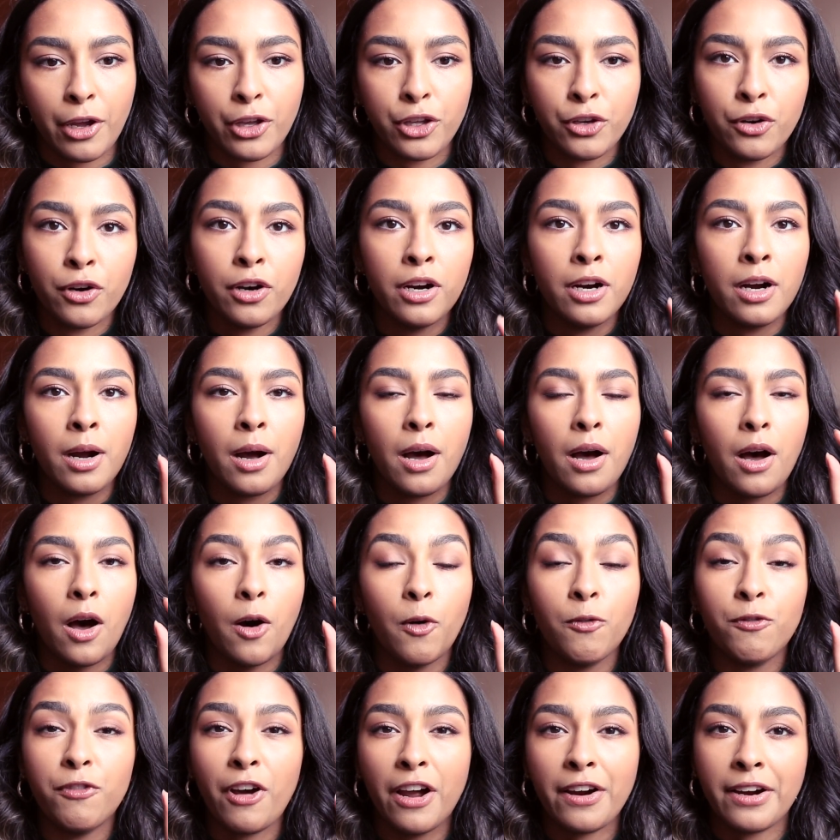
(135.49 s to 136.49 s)
You're
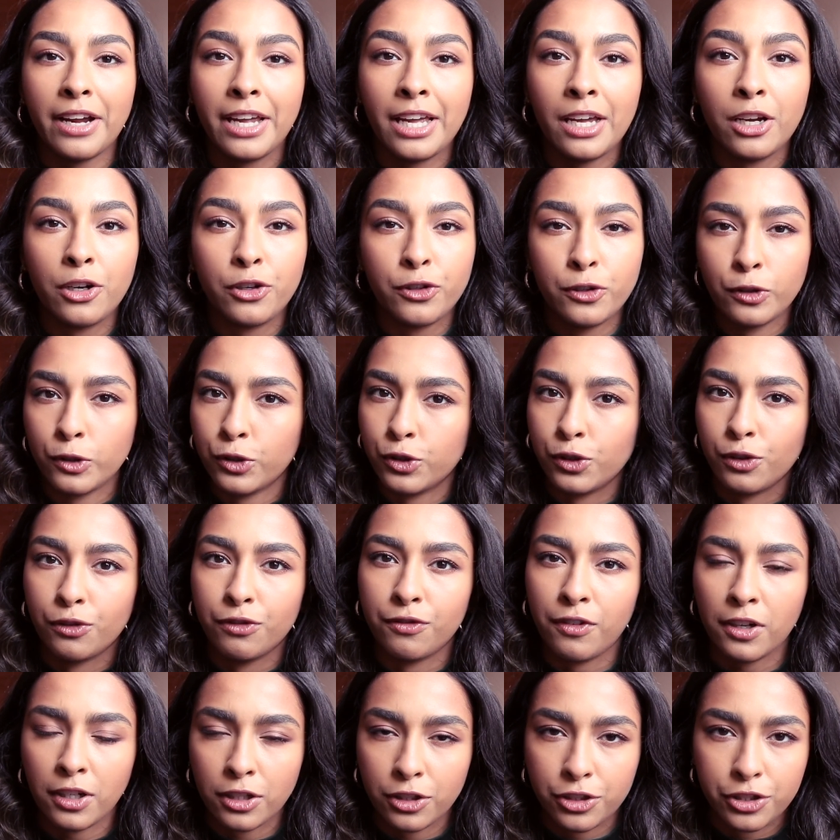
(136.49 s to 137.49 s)
a very crucial
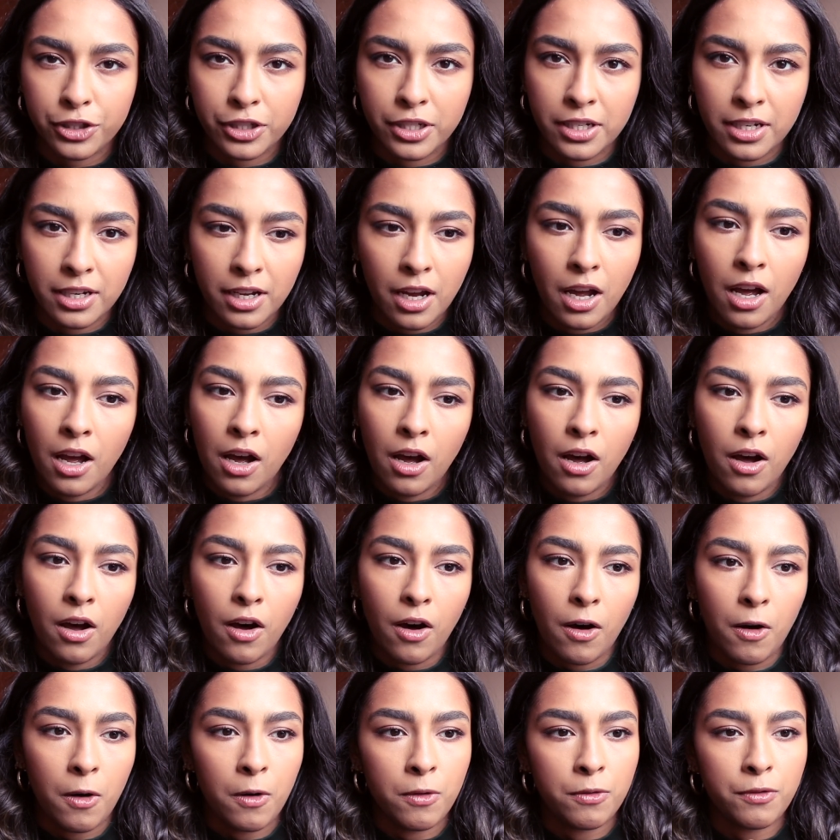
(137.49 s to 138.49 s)
function
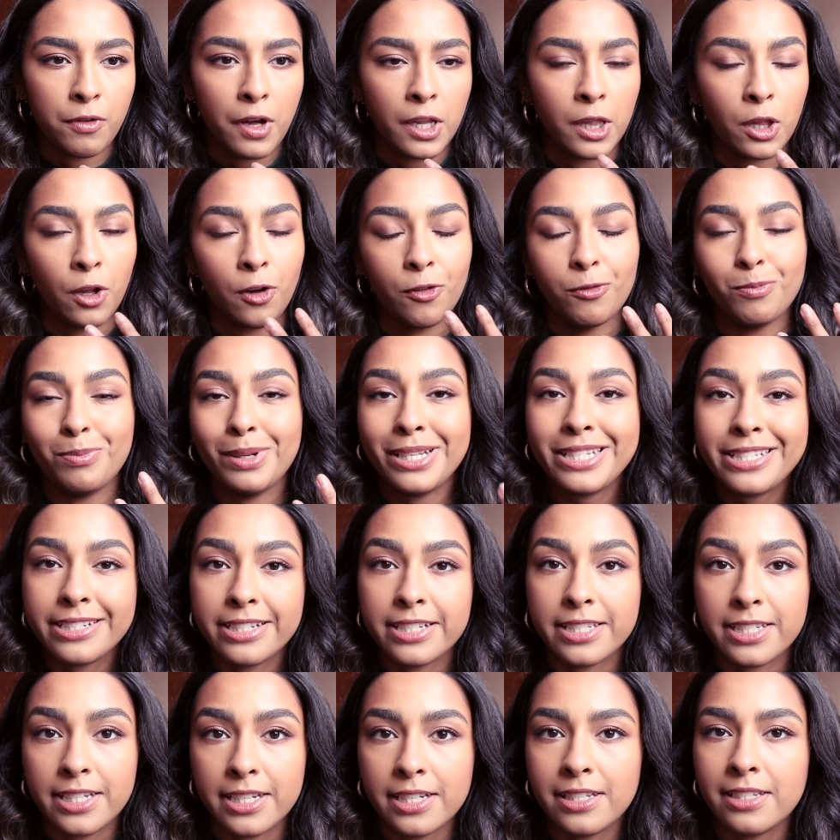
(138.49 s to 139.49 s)
of a lot of
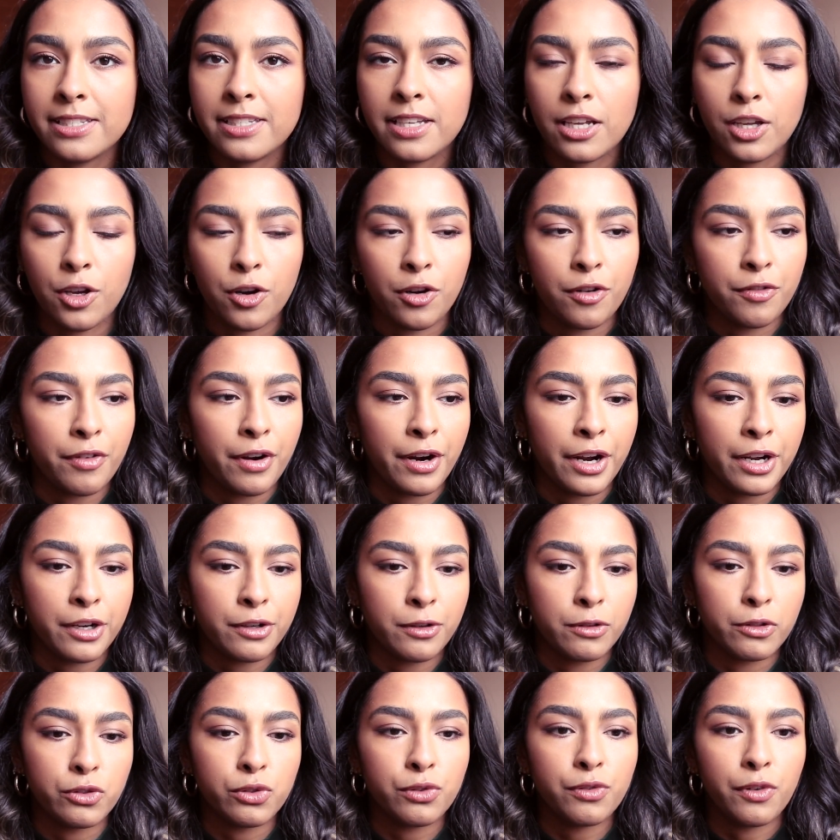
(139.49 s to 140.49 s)
businesses, you're a very
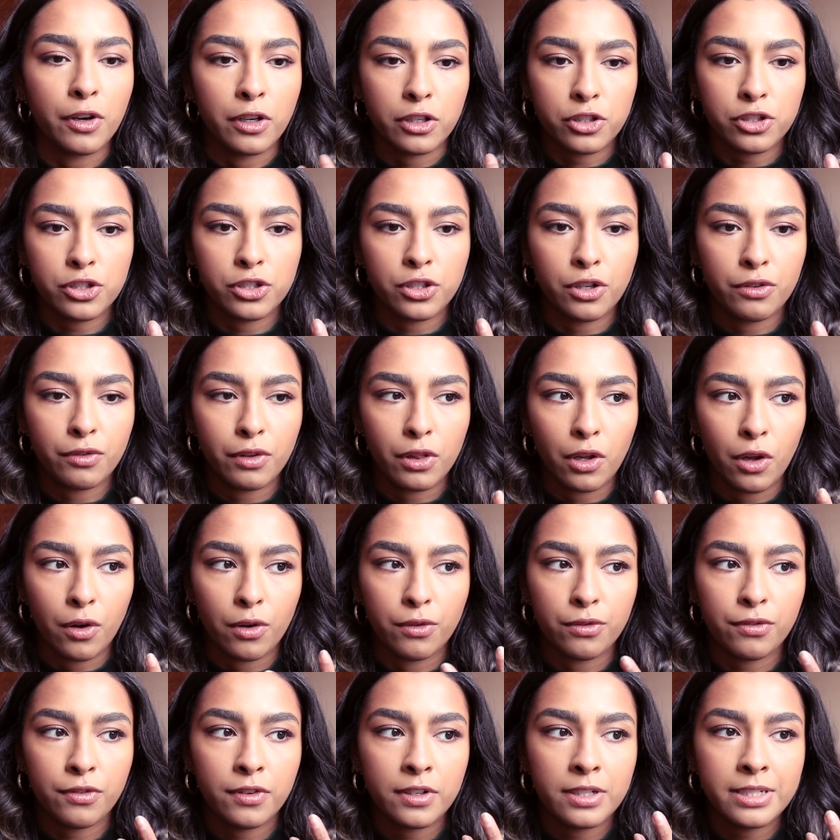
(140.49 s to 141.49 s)
crucial function of a lot
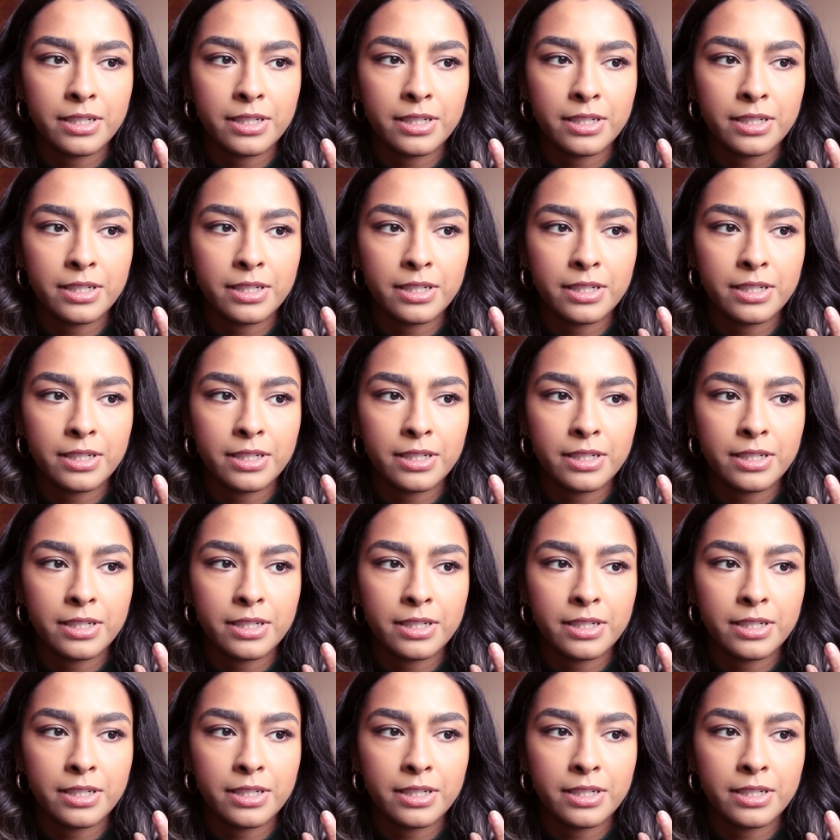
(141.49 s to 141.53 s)
of